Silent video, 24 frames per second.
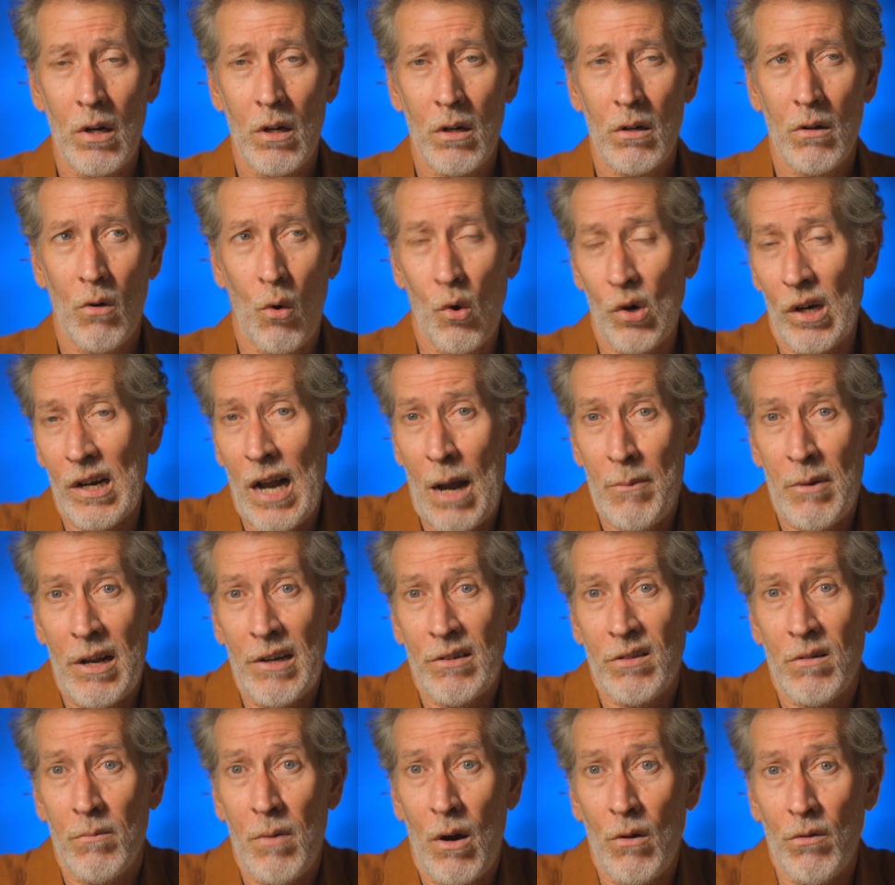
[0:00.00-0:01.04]
or a
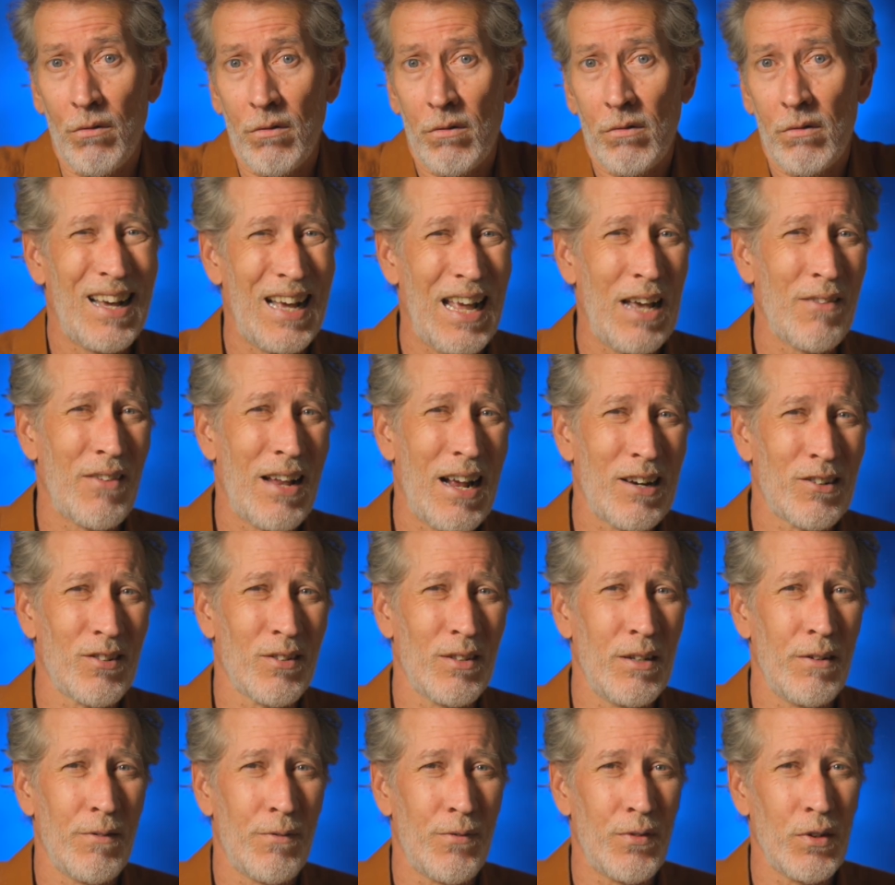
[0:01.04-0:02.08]
combination of both. I haven't
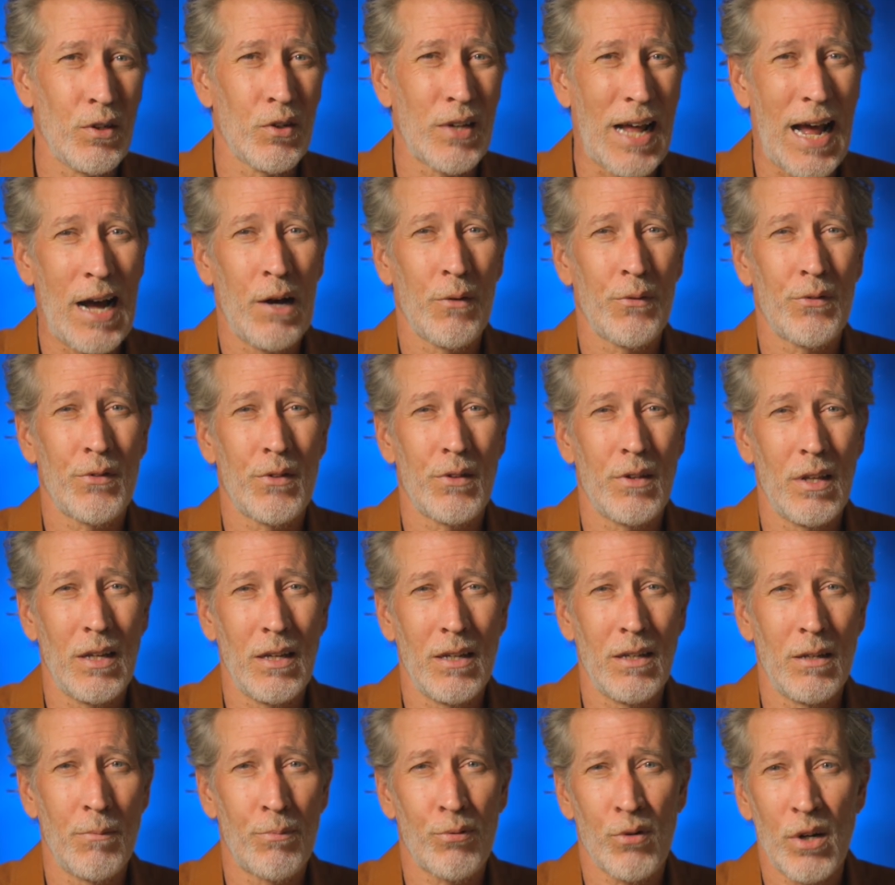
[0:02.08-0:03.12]
actually filled out
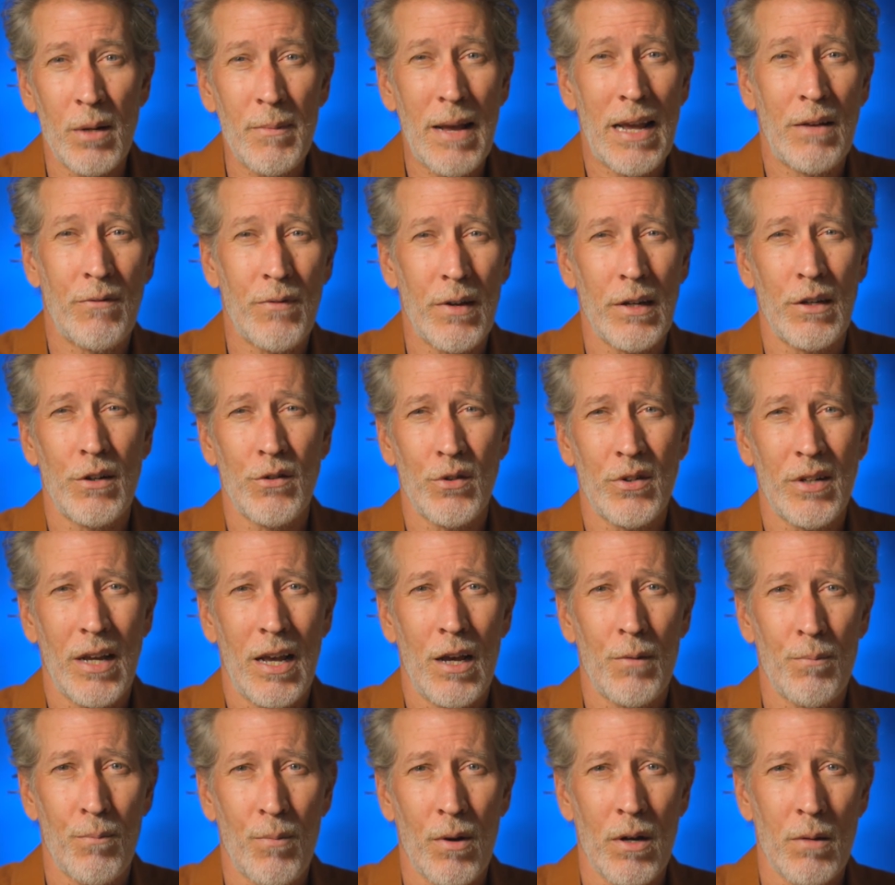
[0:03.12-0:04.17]
the pre-made figures
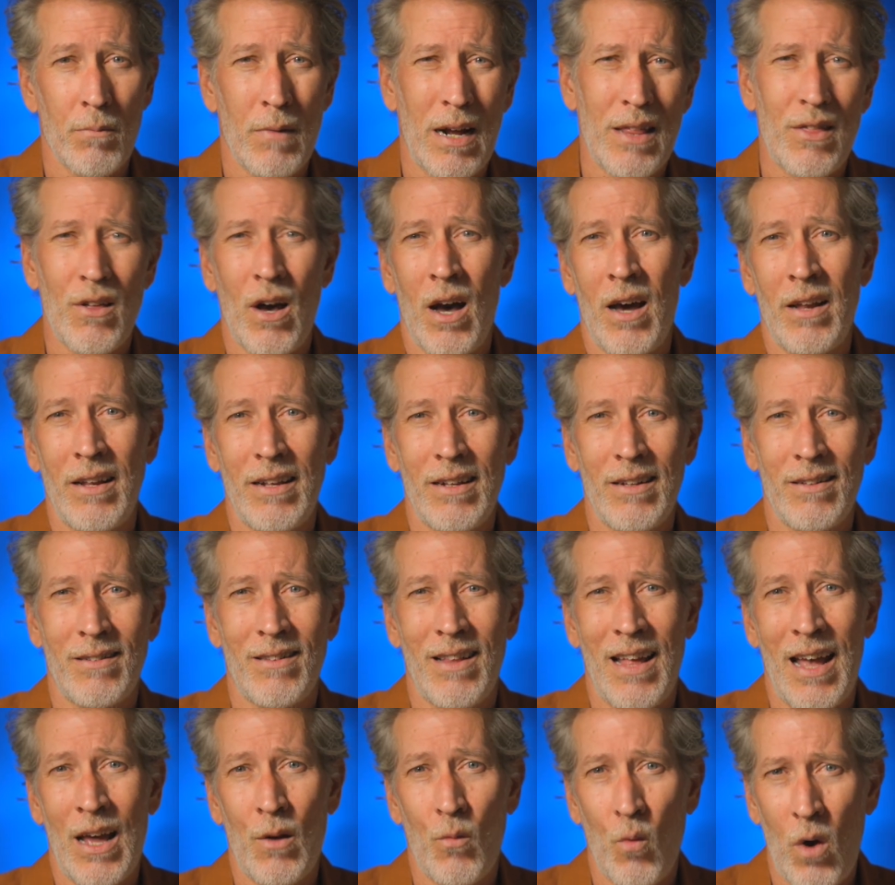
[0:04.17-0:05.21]
yet, but my thought is
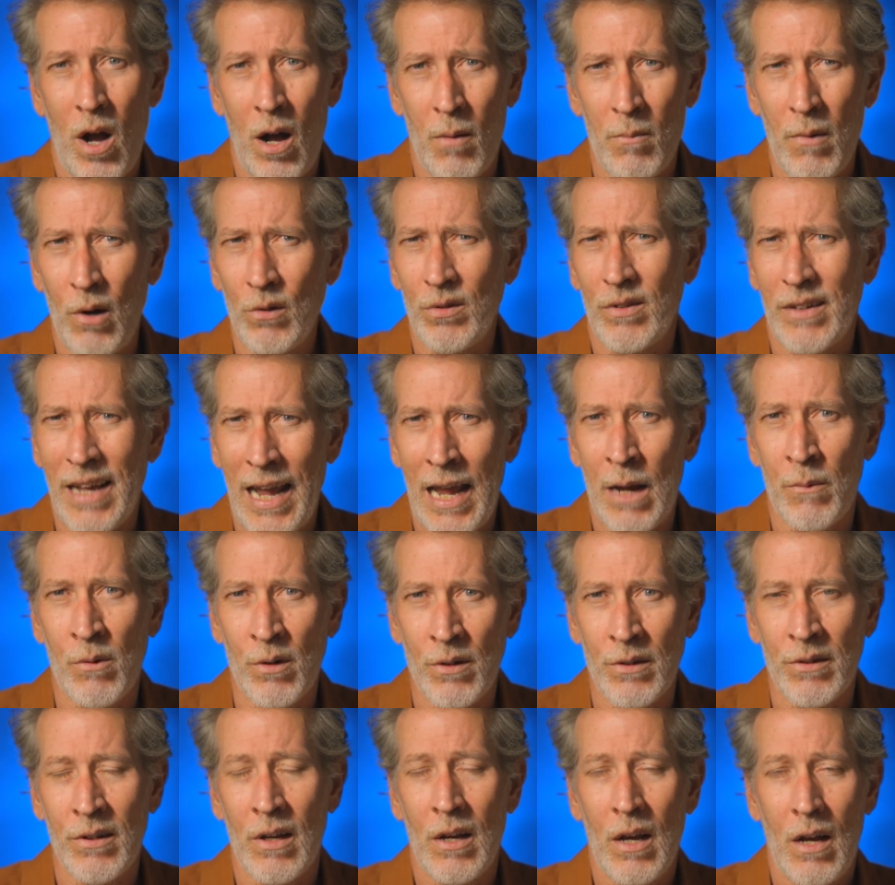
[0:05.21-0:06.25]
that while most
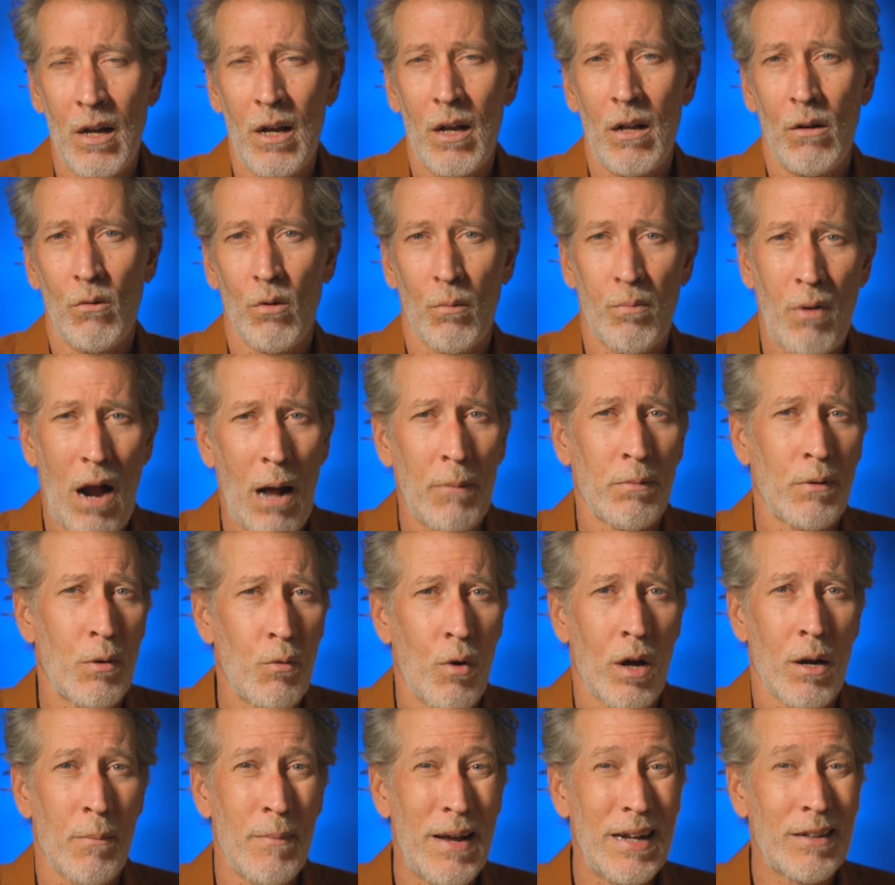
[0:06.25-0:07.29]
gamers will probably
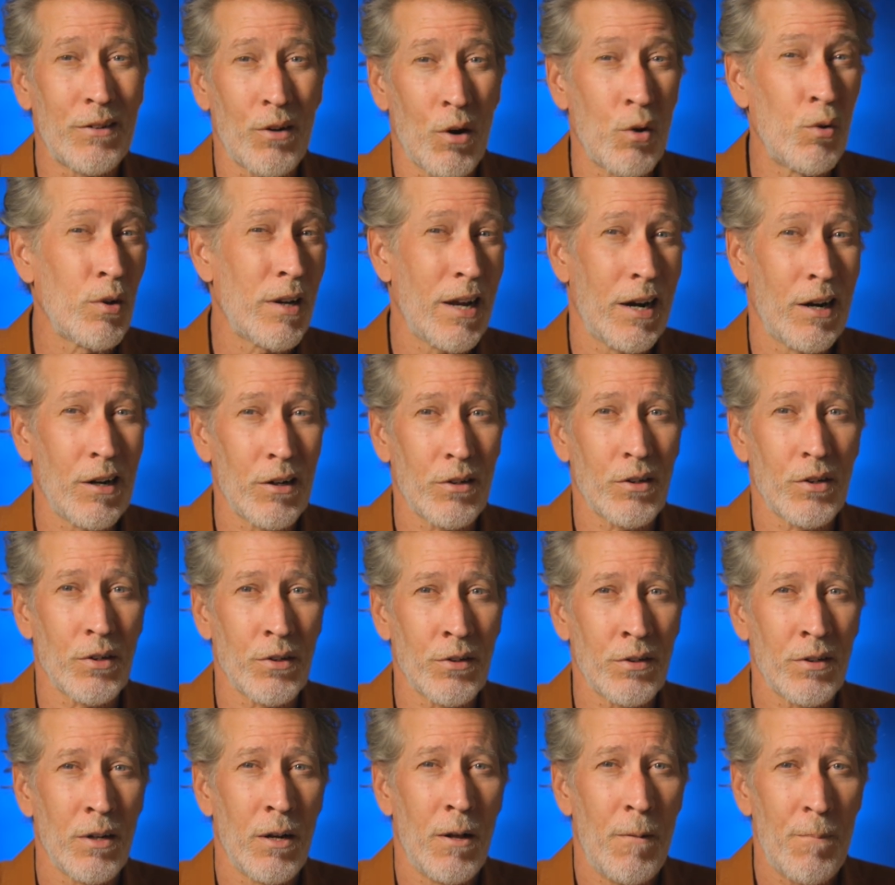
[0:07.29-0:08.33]
want to make their own
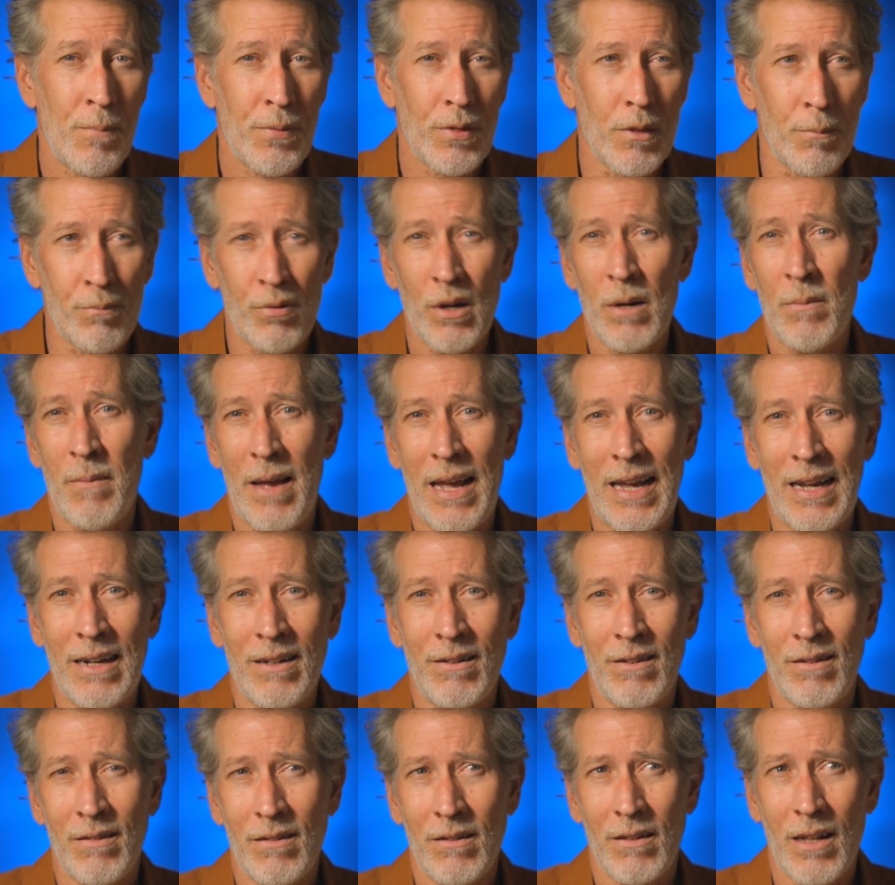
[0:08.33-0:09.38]
characters, the
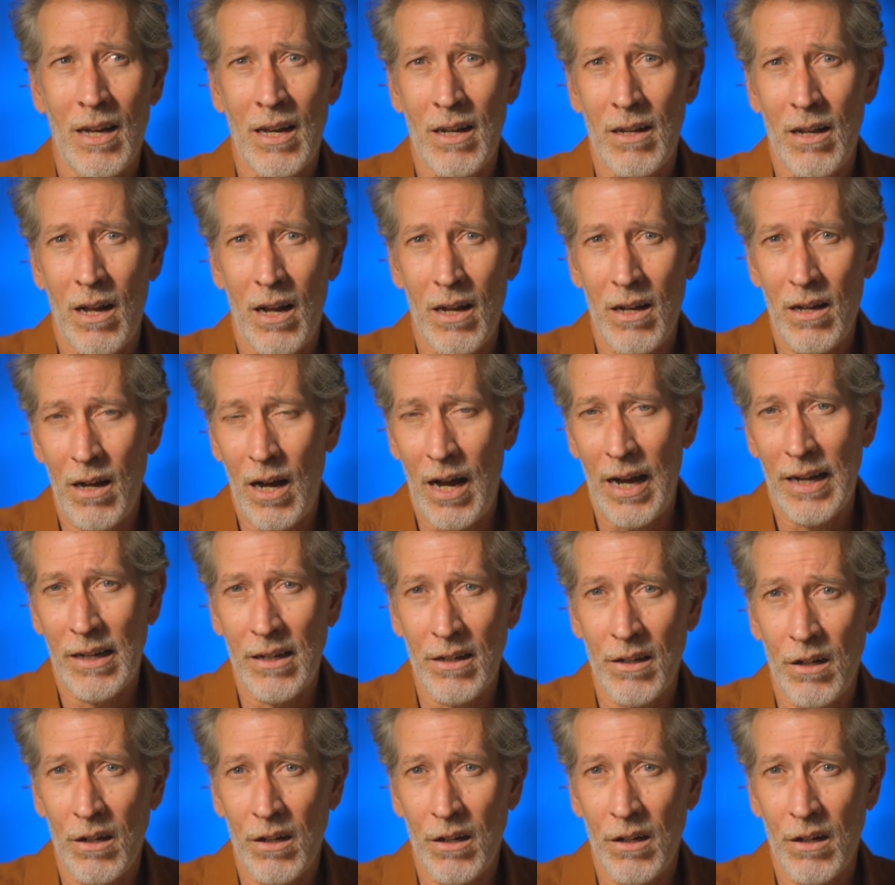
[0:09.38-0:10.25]
pre-mades that I can